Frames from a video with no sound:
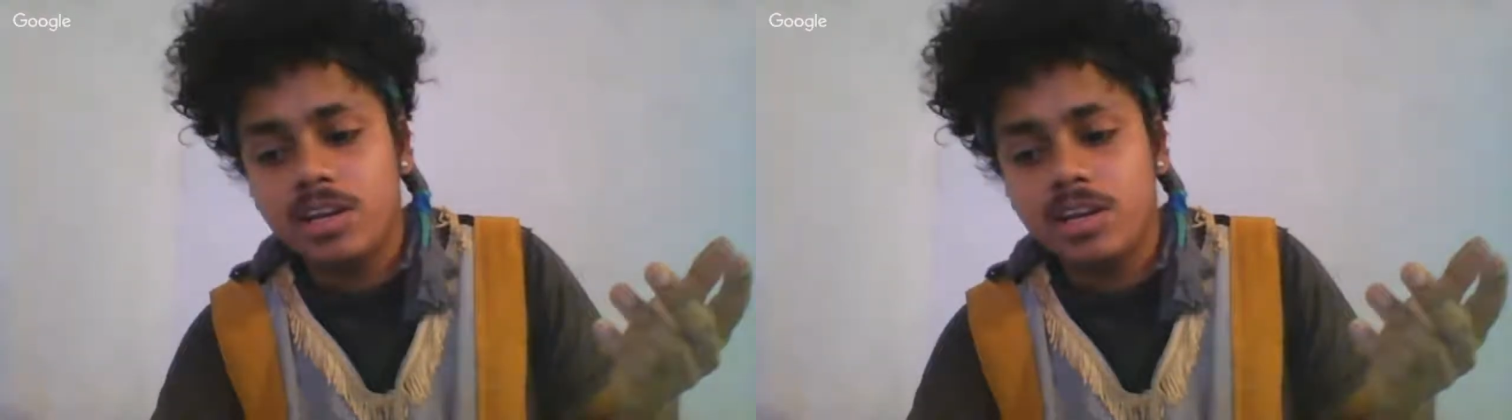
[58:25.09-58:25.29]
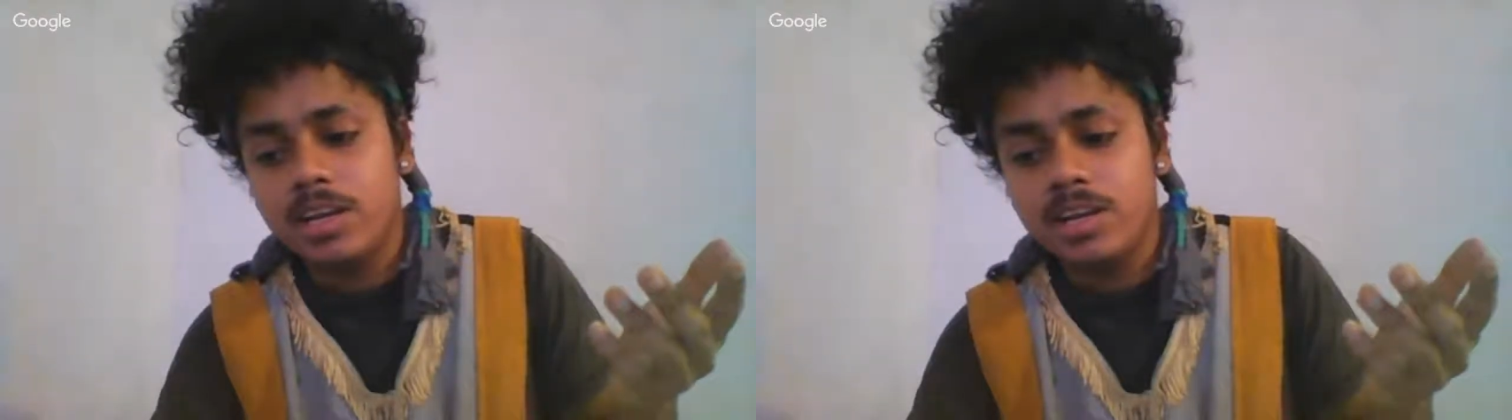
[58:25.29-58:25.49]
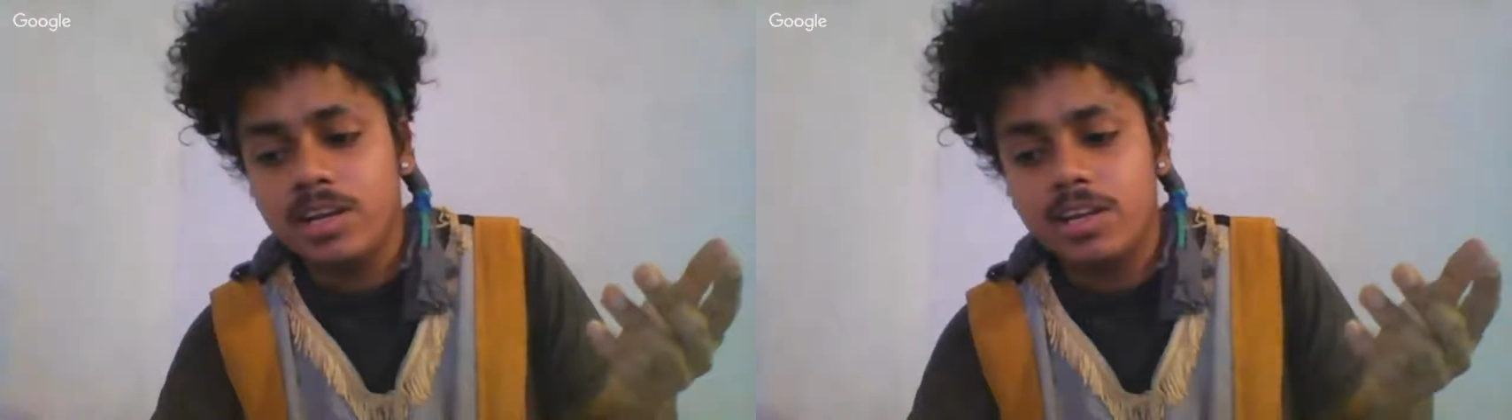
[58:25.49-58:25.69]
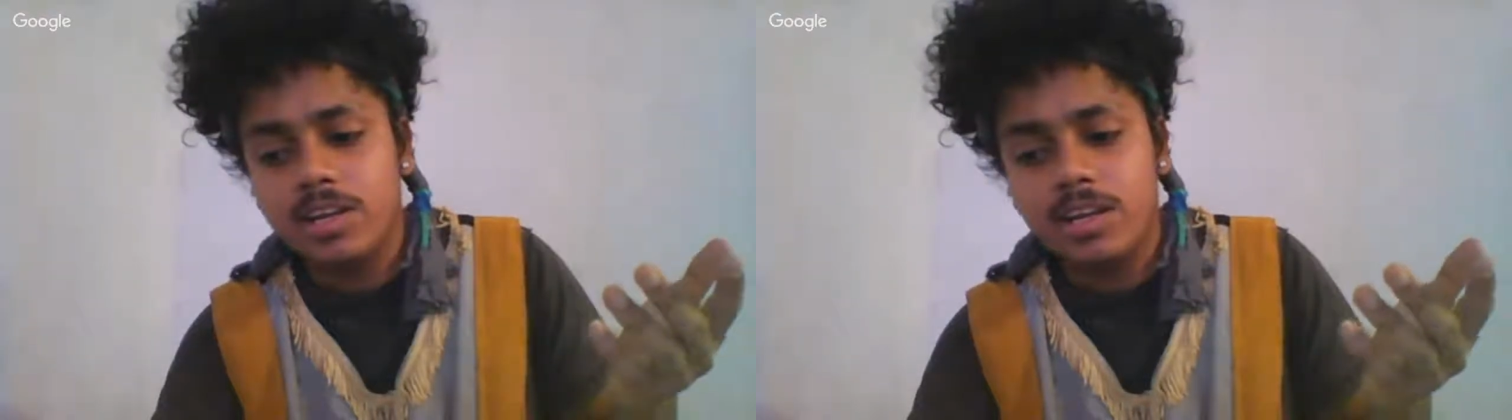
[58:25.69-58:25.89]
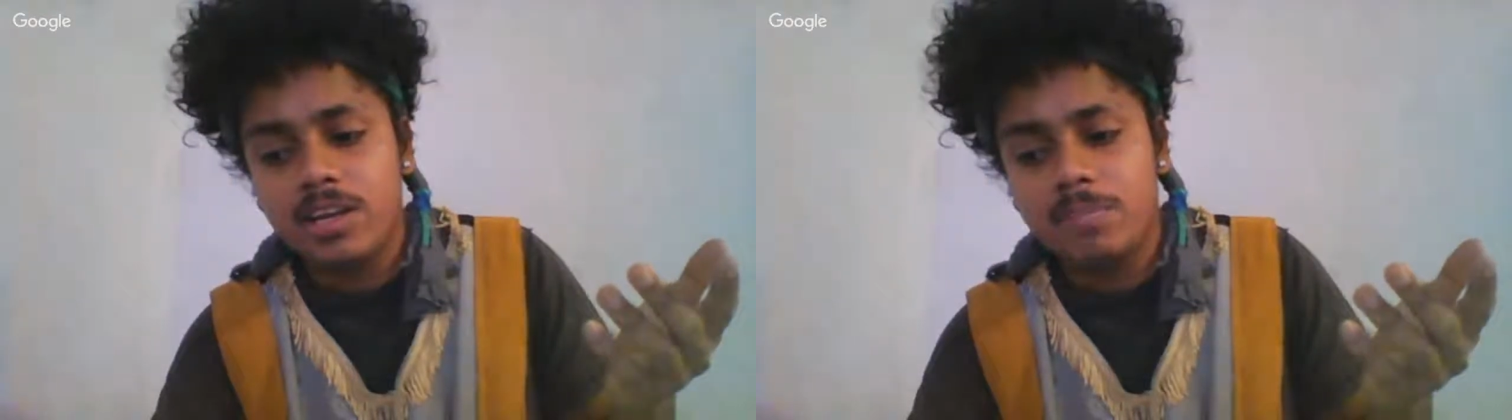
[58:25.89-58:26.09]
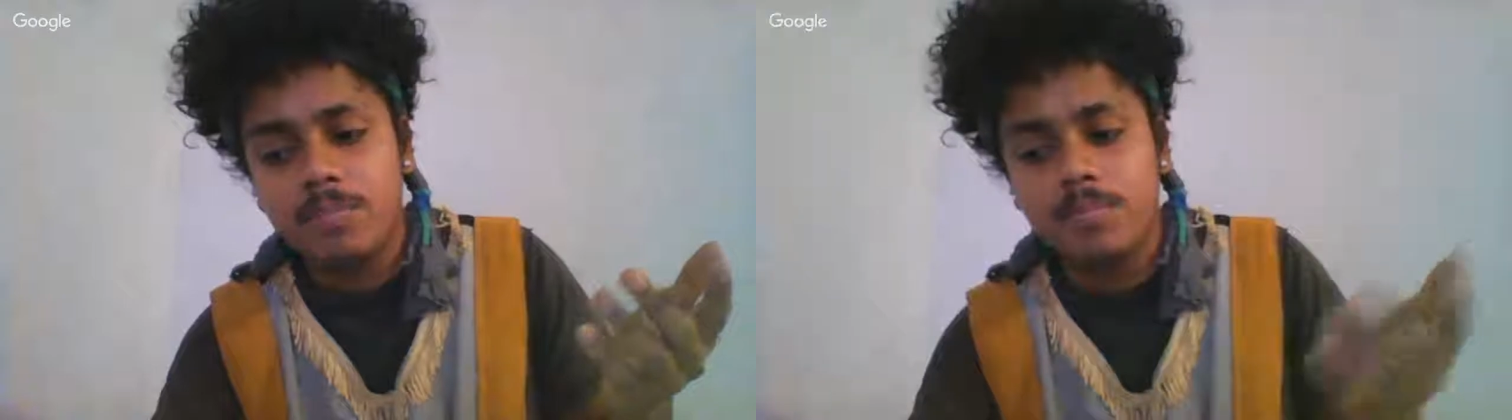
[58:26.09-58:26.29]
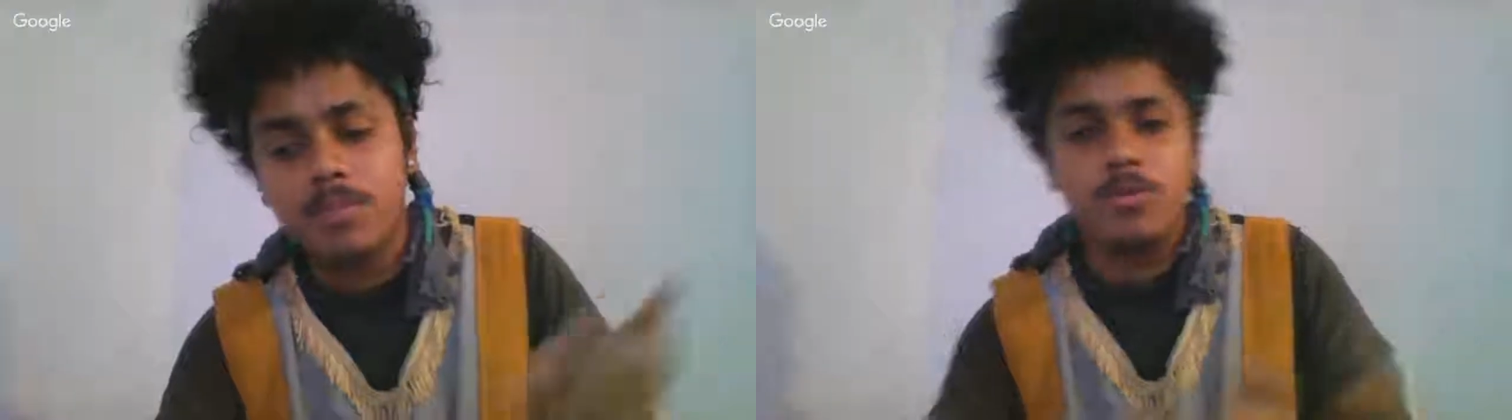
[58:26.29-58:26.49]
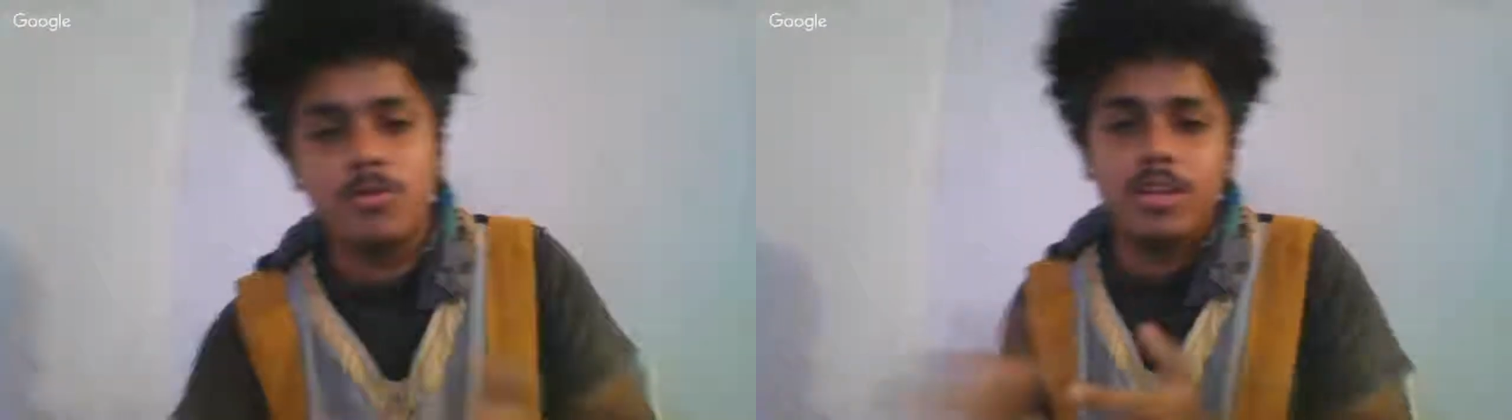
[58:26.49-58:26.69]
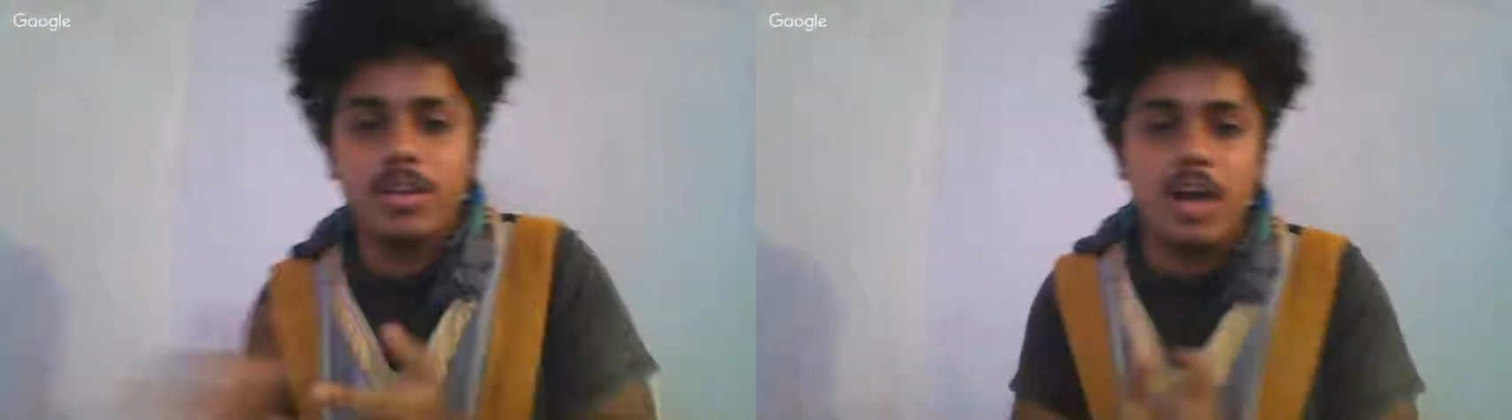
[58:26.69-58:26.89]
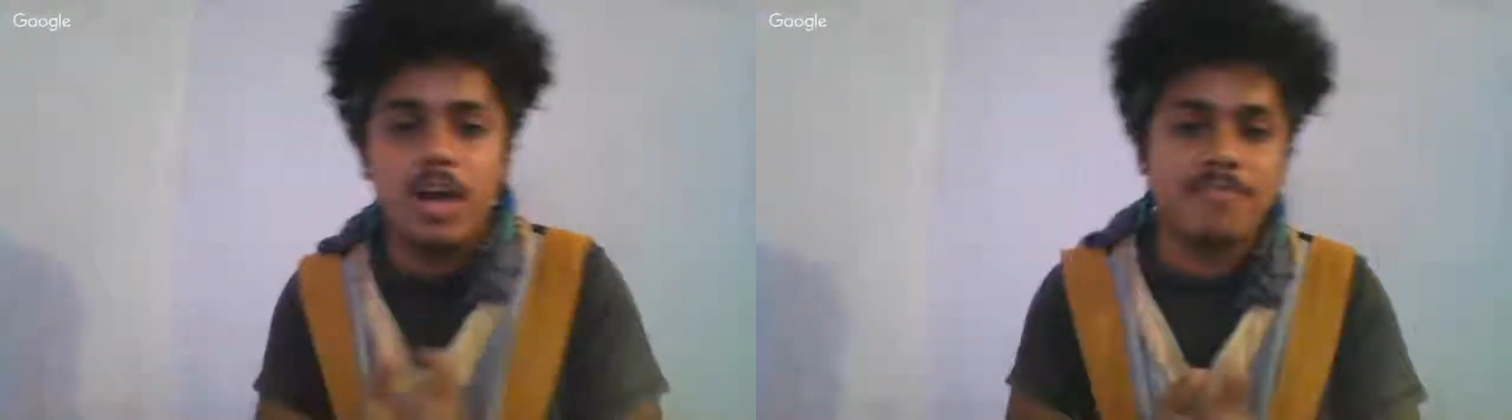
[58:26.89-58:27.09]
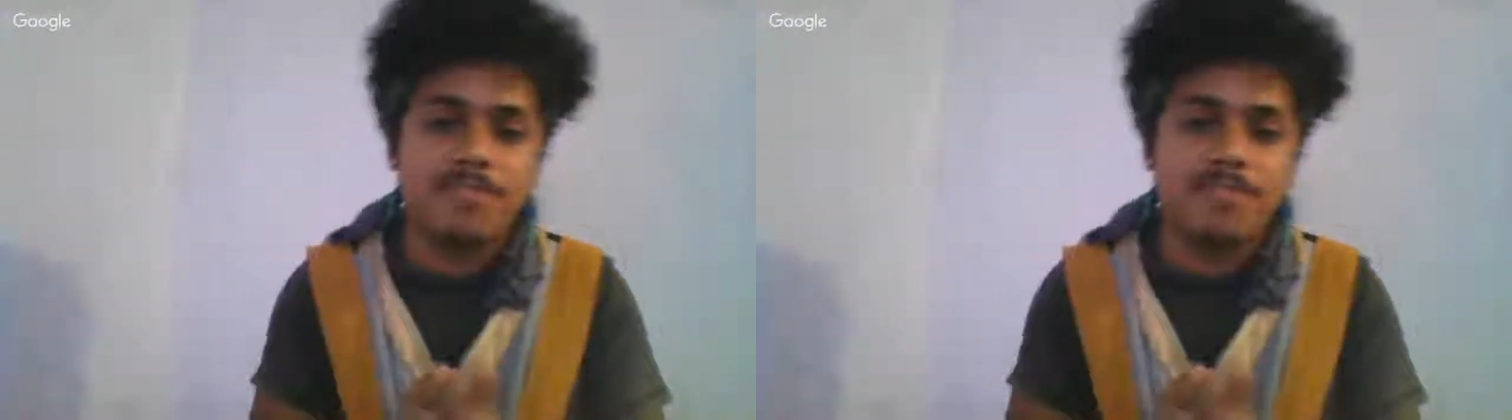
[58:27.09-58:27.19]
they have